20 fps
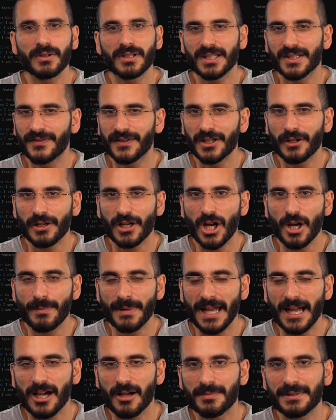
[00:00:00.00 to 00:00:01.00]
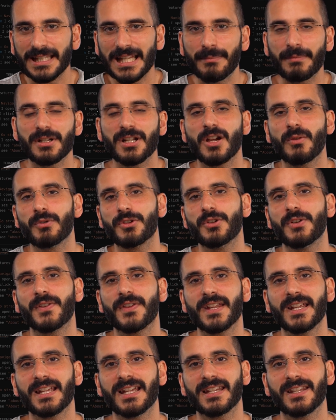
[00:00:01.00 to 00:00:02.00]
this video and i hope it helps let me know what you
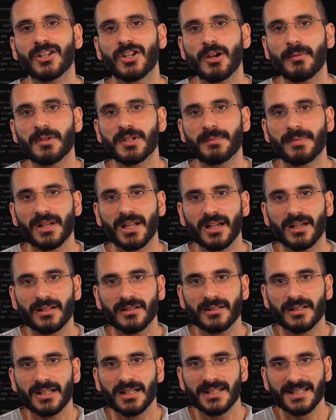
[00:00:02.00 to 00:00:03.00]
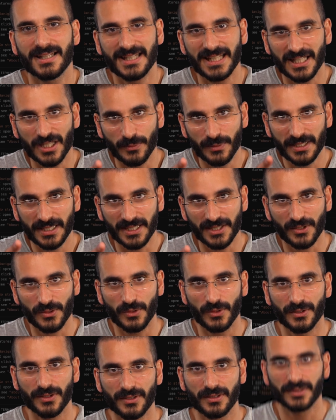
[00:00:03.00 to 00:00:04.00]
think in the comments below see you in Discord.